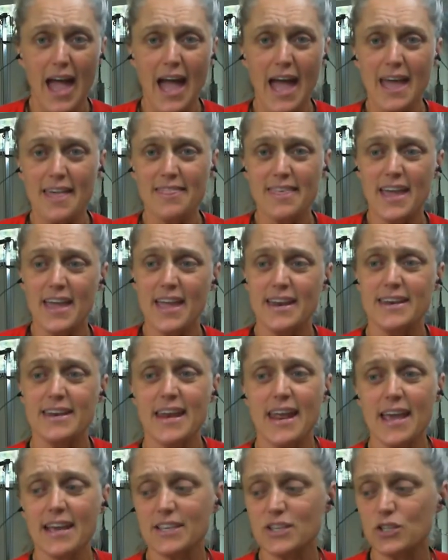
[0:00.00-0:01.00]
And then
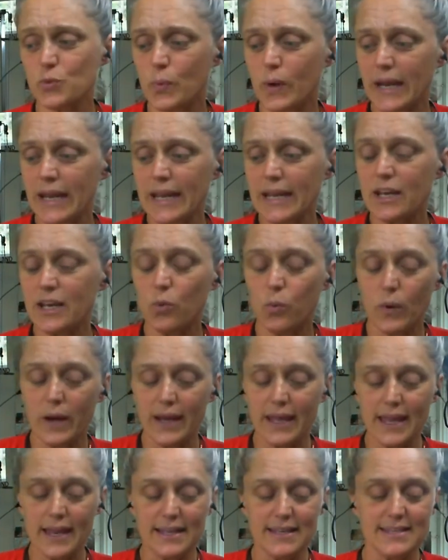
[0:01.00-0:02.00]
next week,
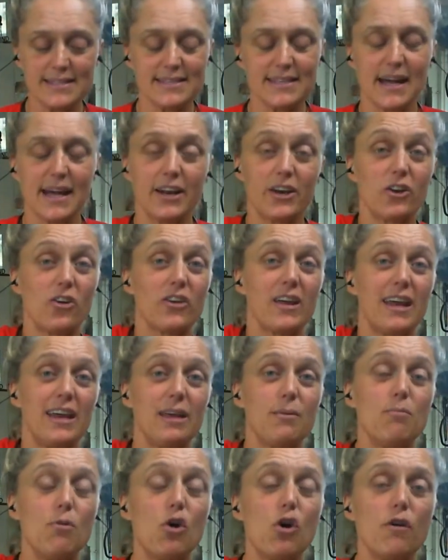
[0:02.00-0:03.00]
we're getting started on
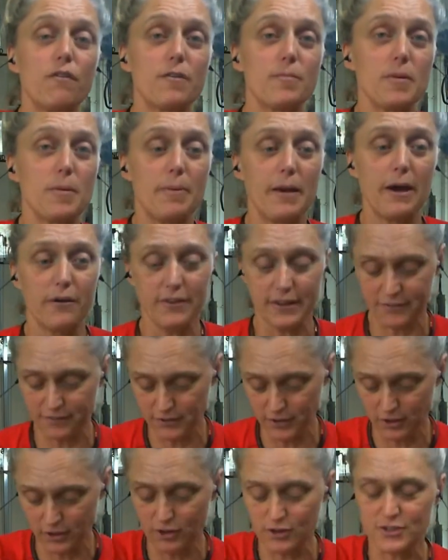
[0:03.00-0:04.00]
getting more from your pelvic
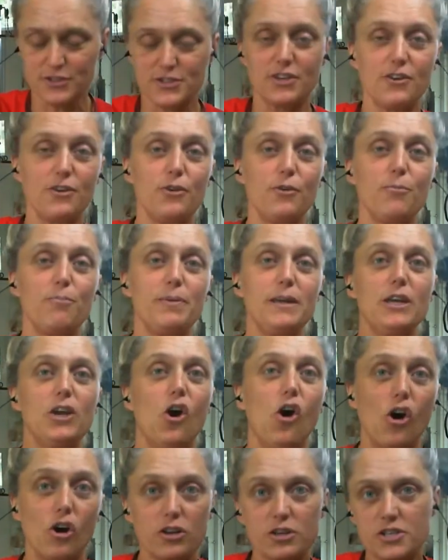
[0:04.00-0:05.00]
floor. So
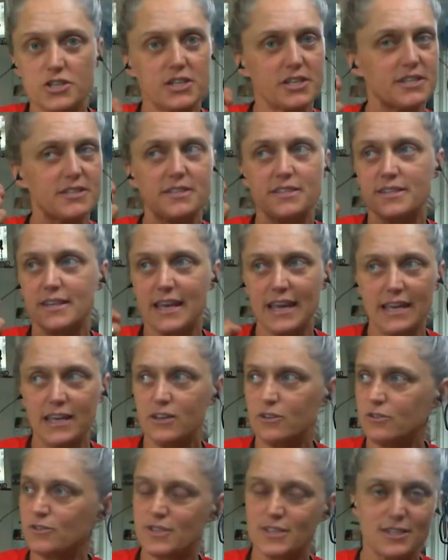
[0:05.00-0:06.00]
beyond just
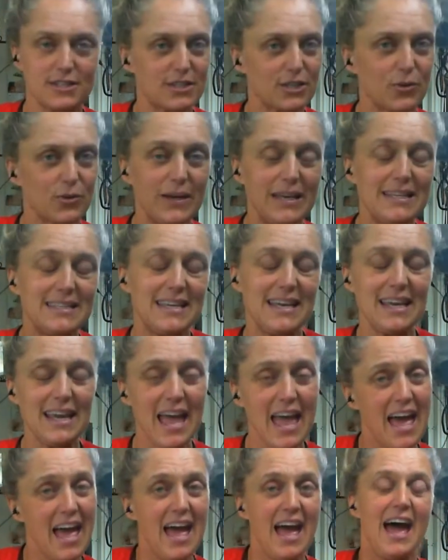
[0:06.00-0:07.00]
Kegels and squeezing,
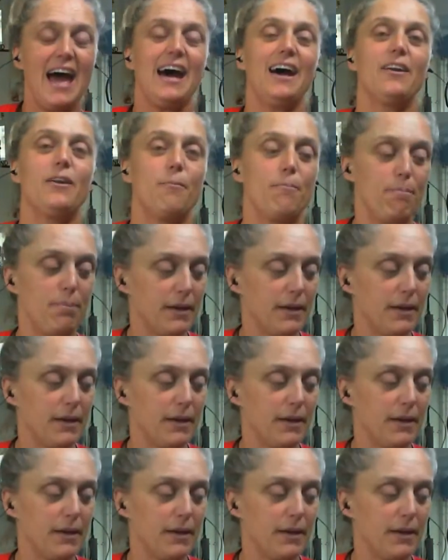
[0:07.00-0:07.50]
how to